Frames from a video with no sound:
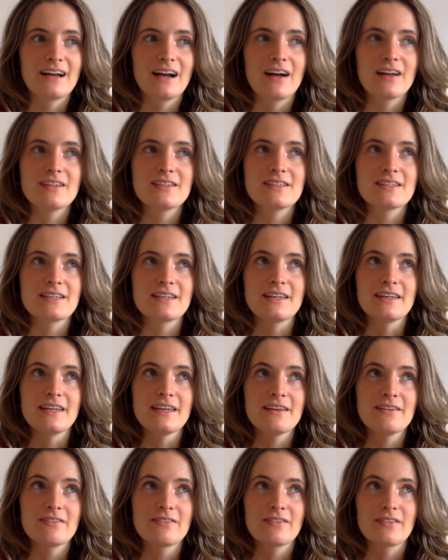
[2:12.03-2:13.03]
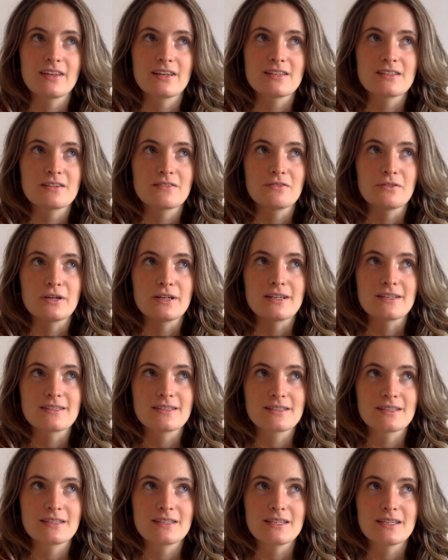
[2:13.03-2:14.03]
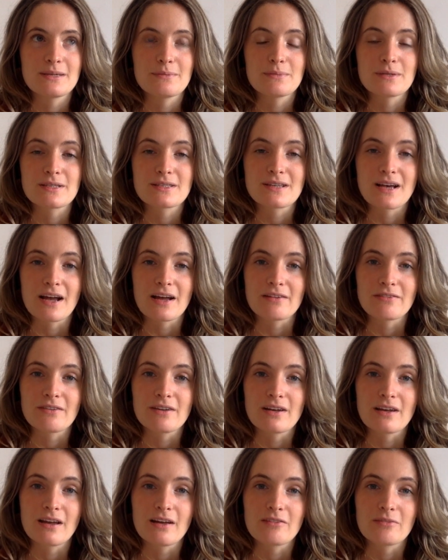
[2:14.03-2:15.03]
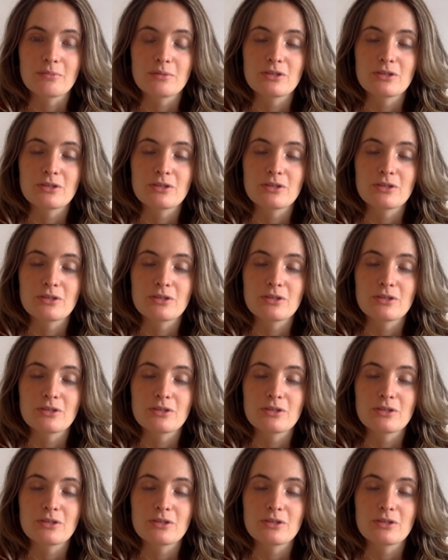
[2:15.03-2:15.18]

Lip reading: underneath this avoidance, the deep desire for love,